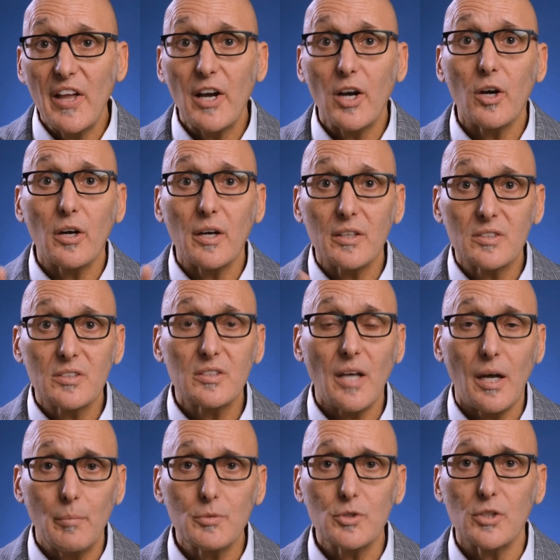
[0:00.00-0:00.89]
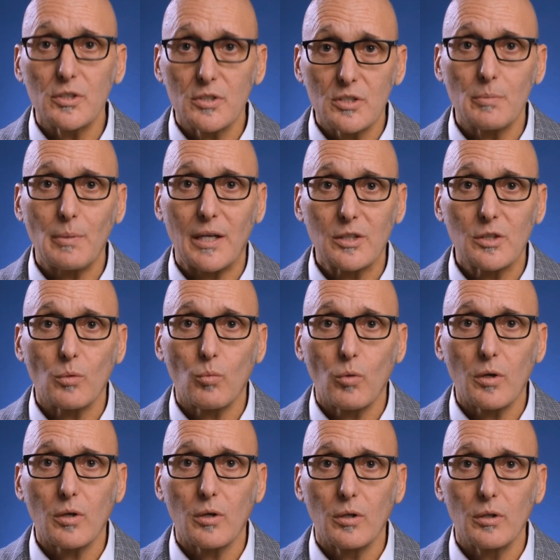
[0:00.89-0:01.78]
their assumptions about the
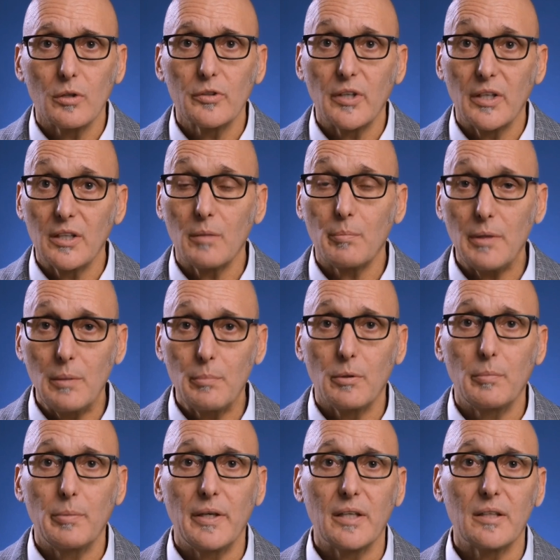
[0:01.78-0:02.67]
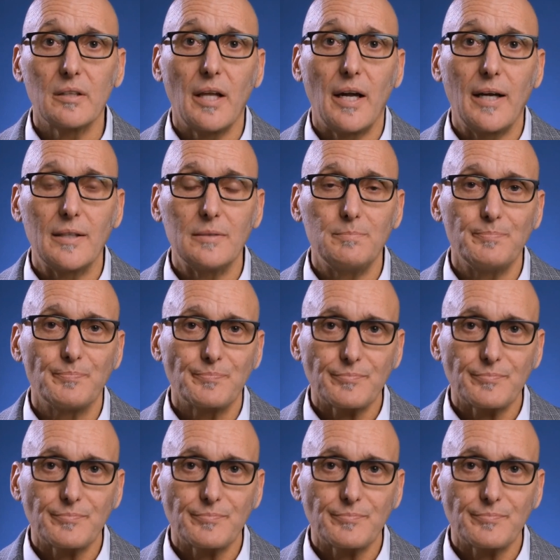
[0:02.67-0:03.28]
world and the people being led.